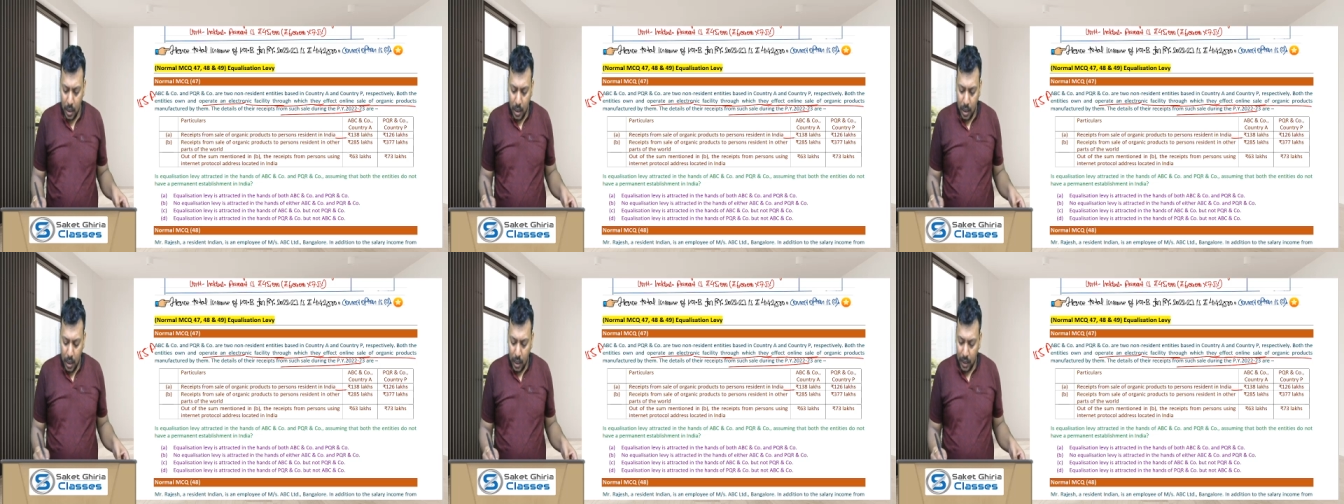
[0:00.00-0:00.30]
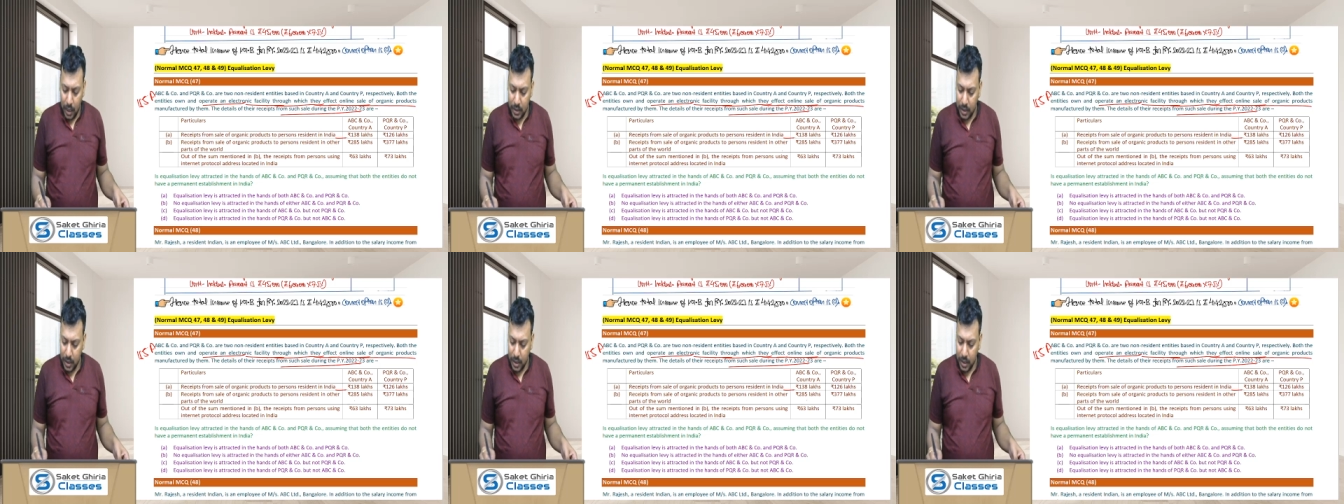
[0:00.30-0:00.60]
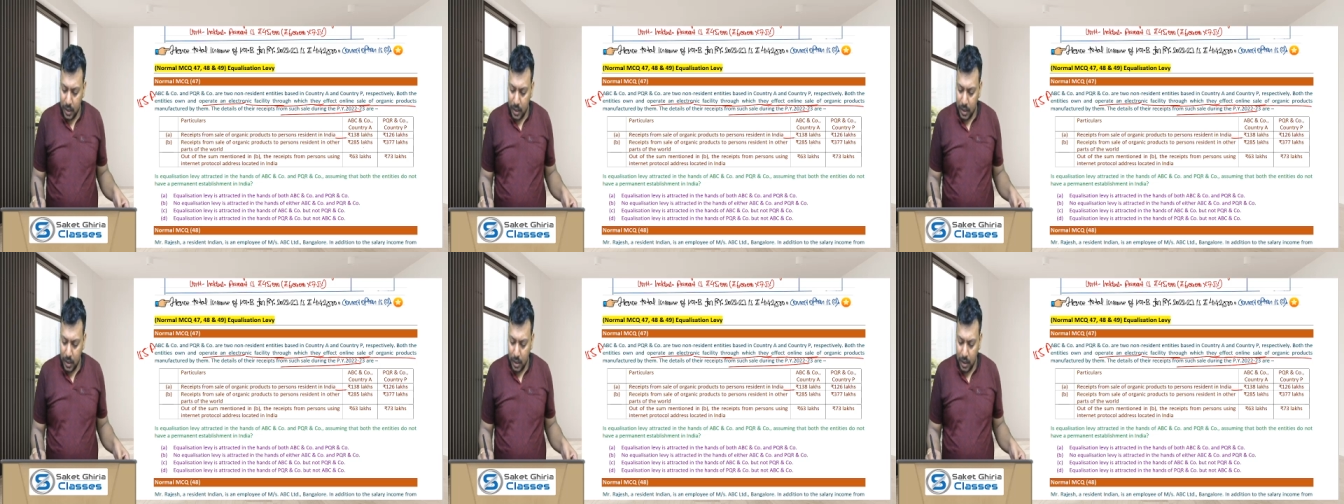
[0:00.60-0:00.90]

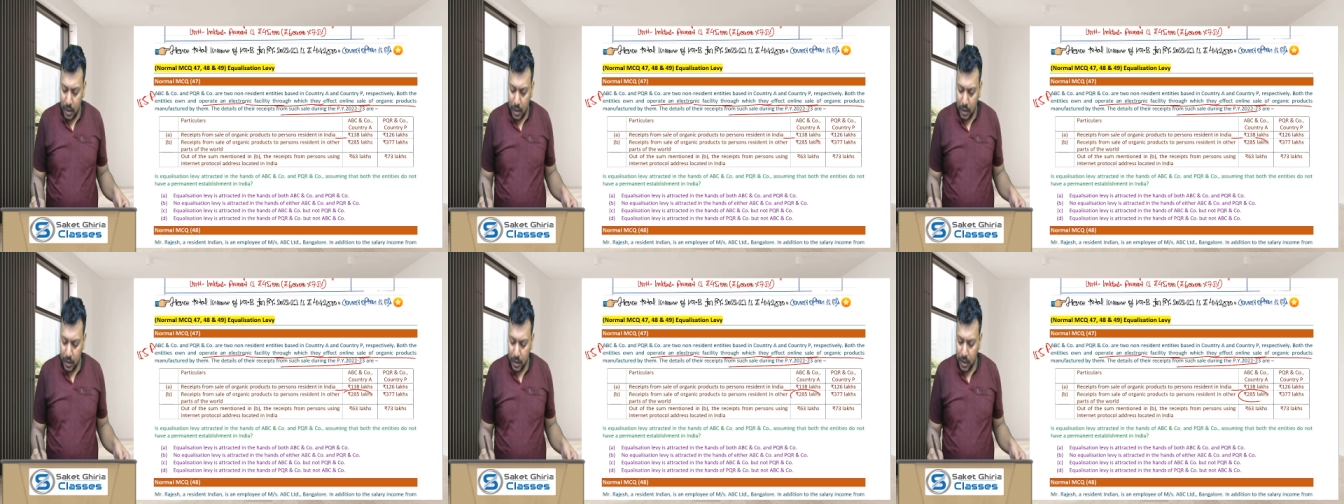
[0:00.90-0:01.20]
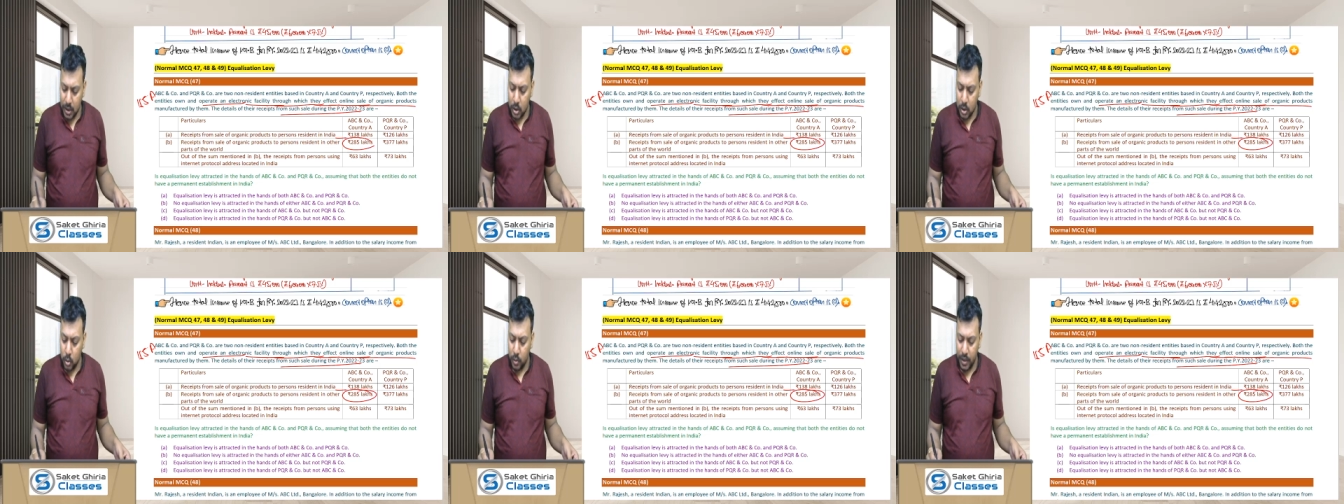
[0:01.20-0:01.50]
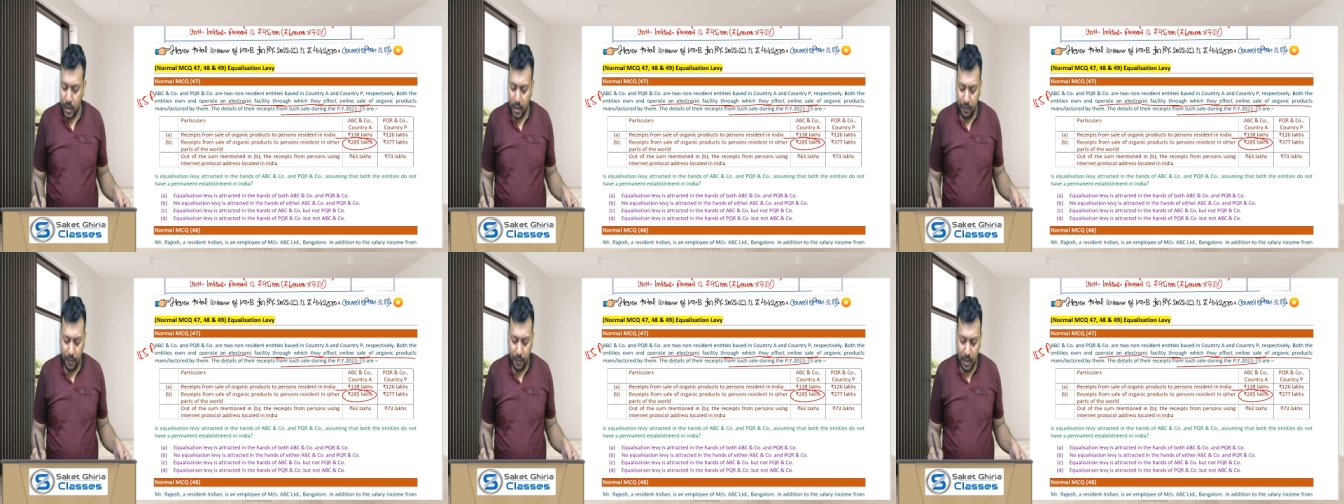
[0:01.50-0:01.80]
others
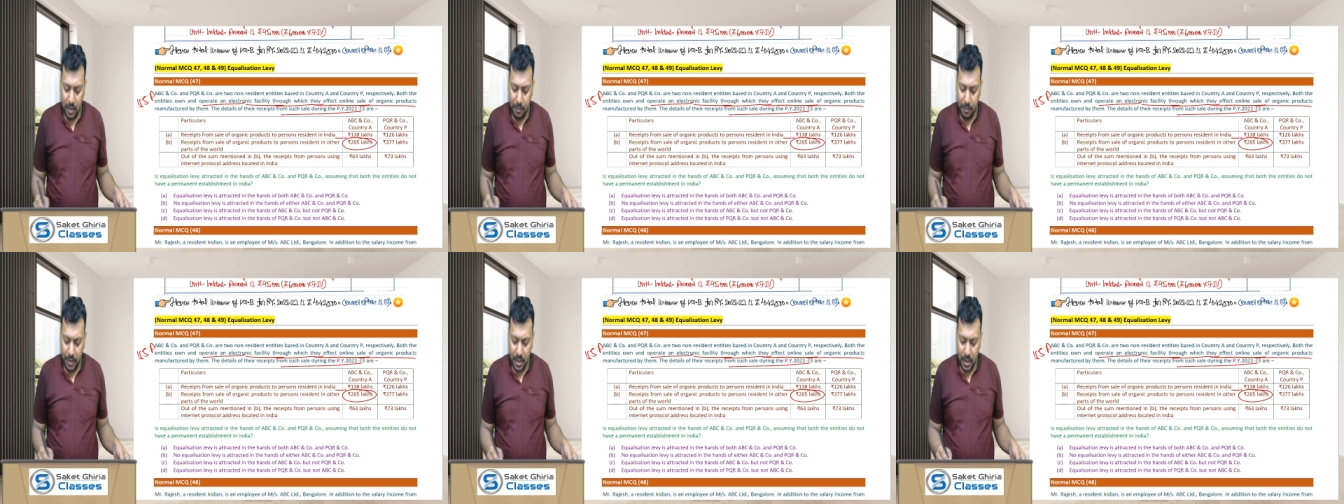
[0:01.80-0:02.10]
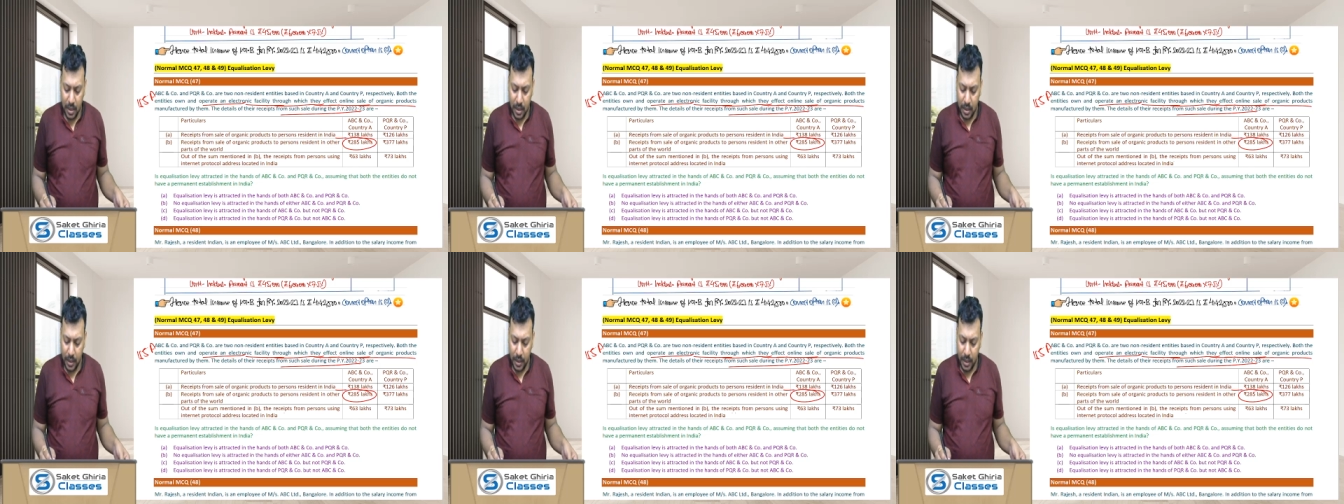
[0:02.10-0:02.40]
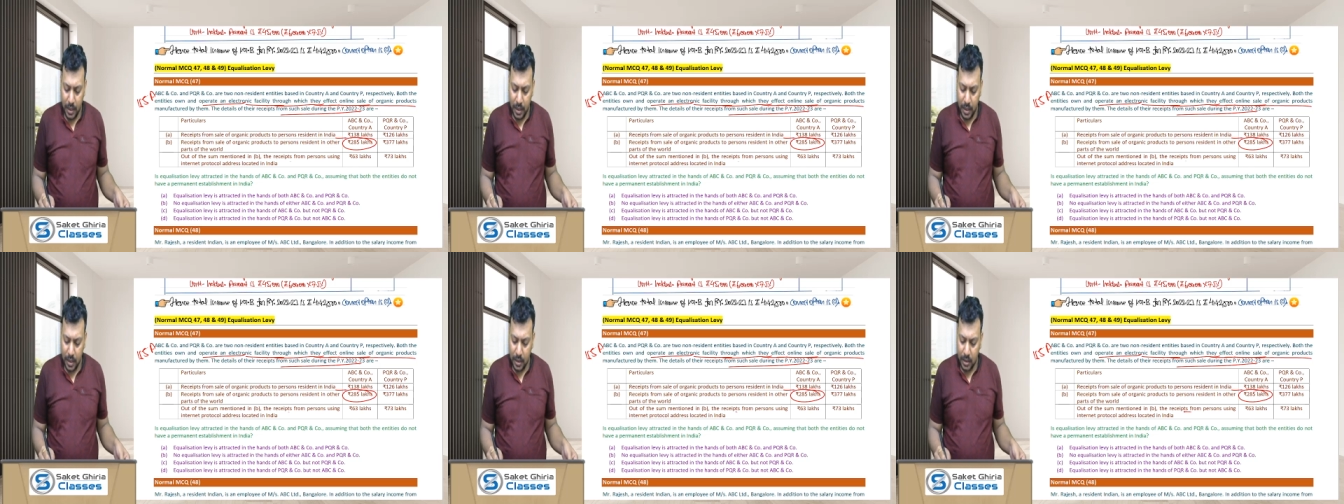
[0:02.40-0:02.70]
285, but dear,